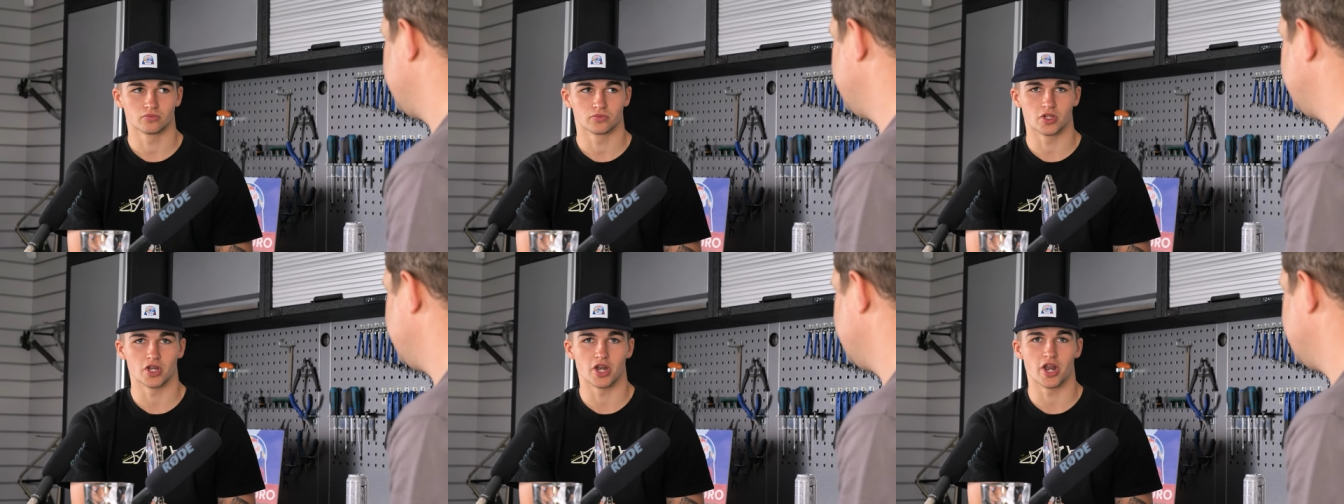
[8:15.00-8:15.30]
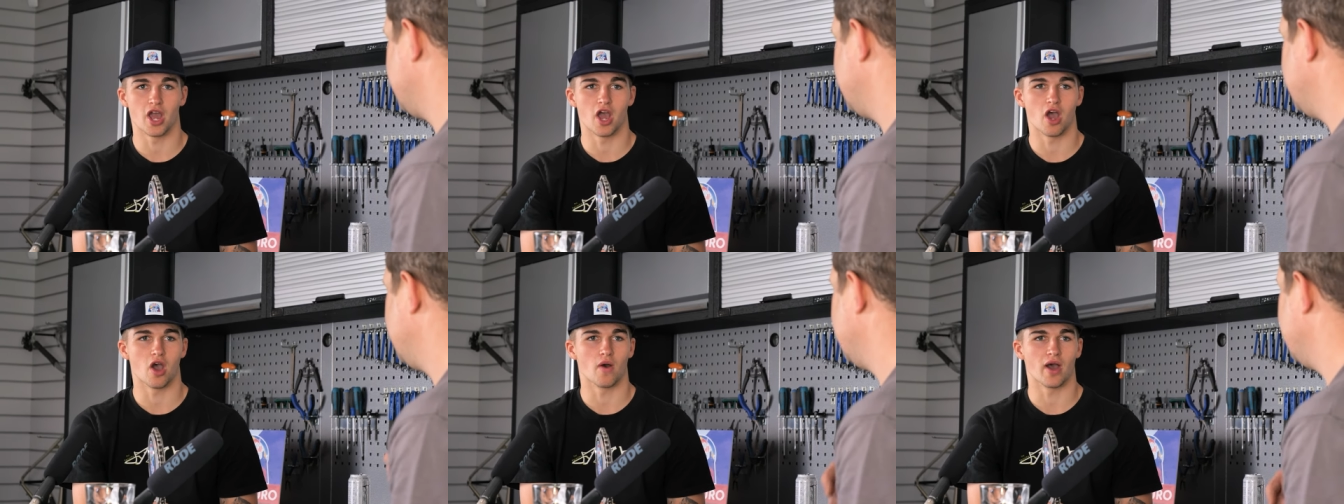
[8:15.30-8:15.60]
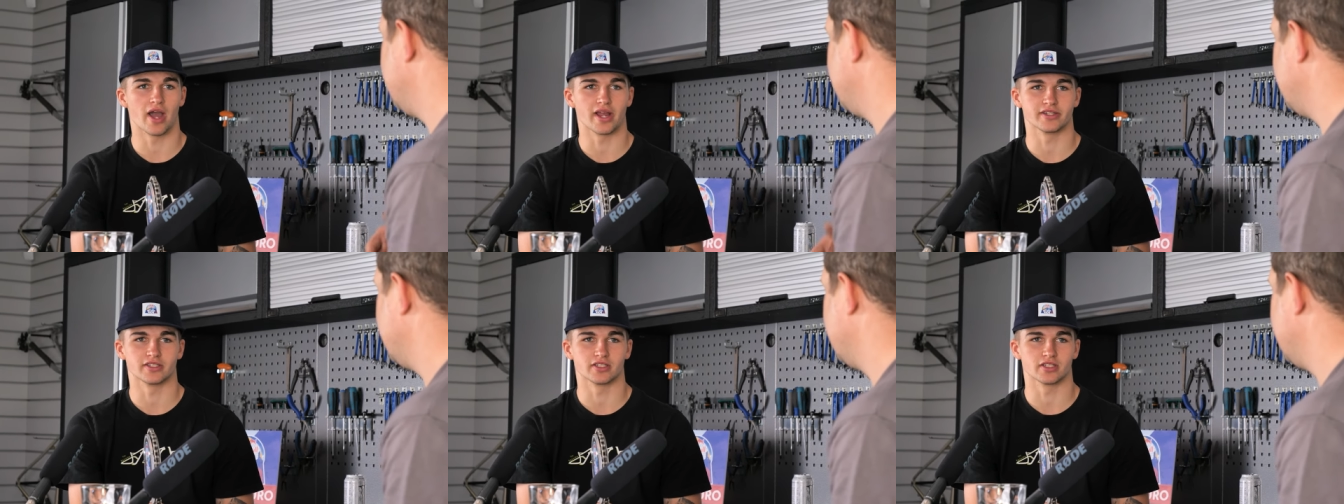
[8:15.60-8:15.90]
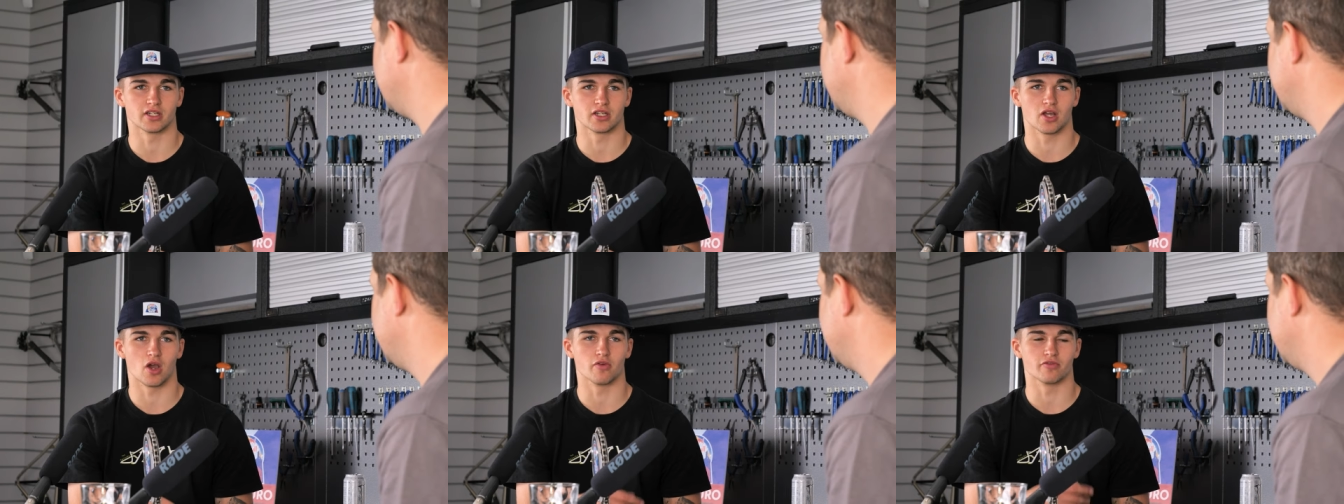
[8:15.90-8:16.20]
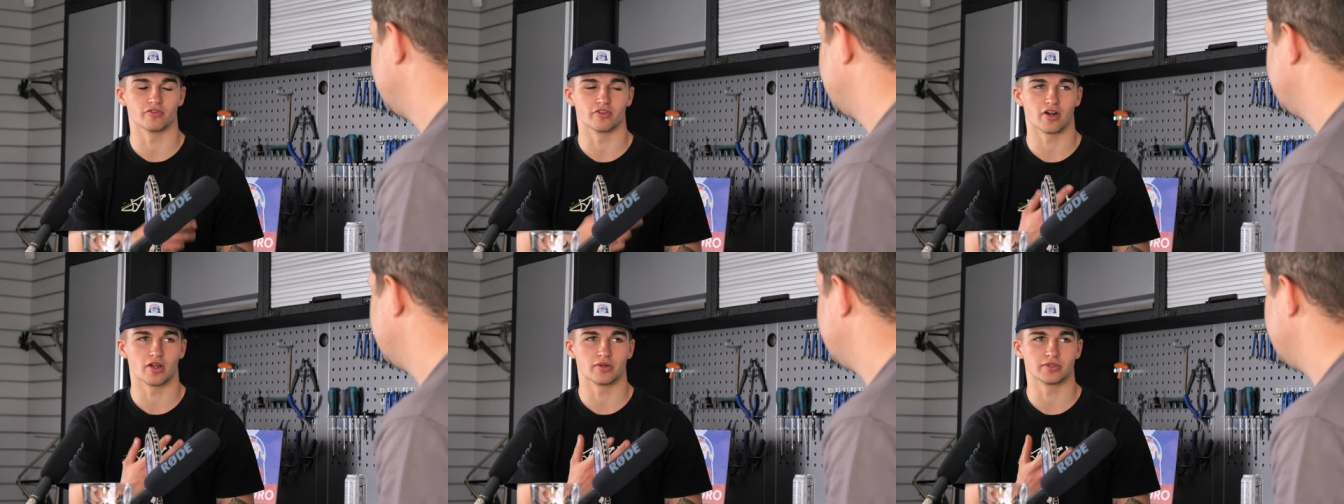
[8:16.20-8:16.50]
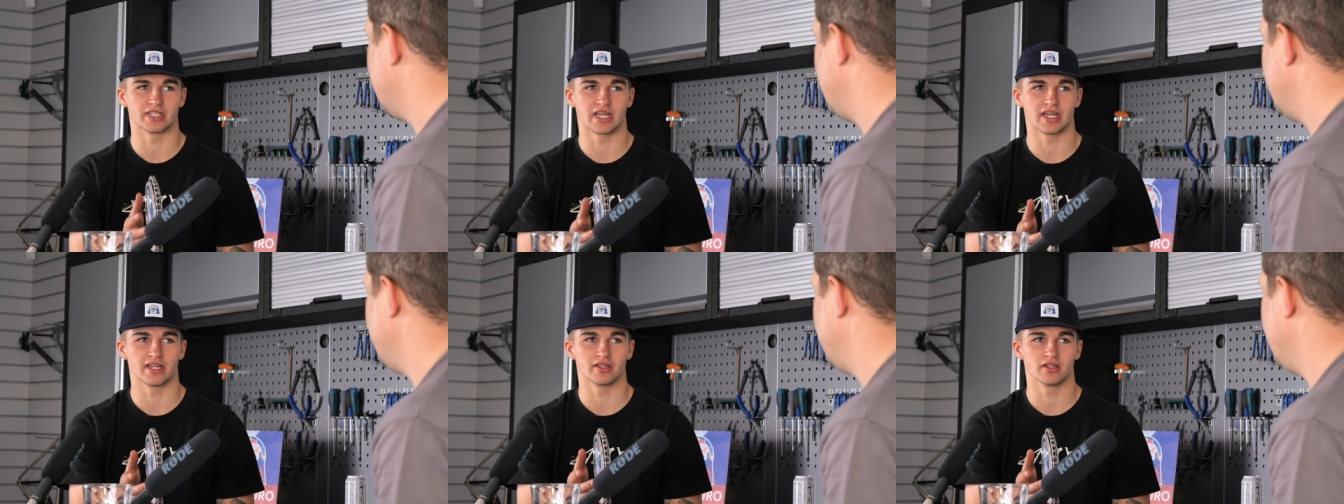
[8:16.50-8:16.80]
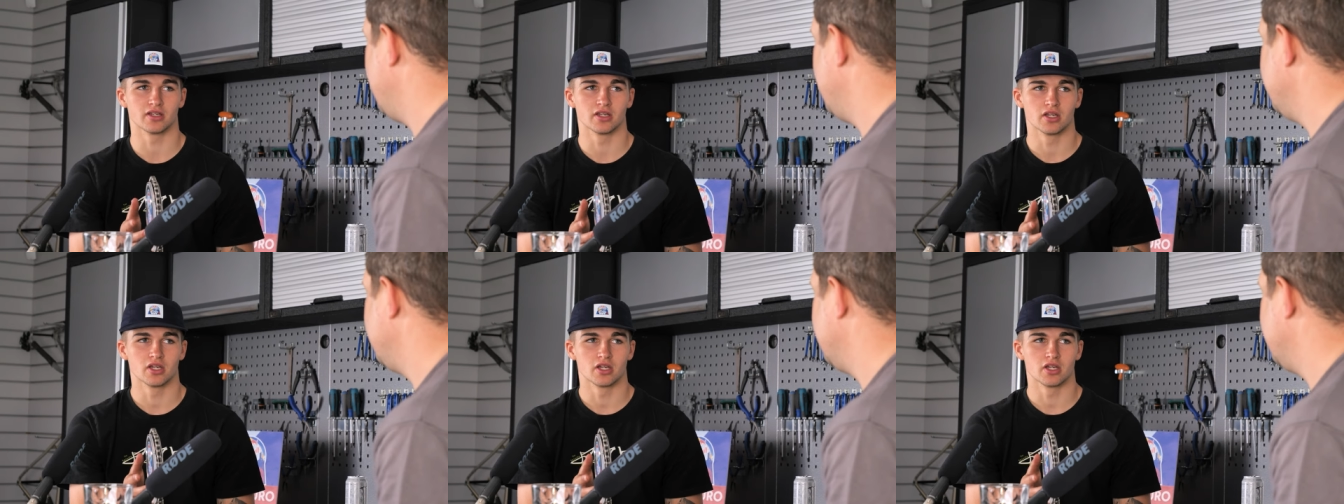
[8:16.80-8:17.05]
No, I'd over-rotate.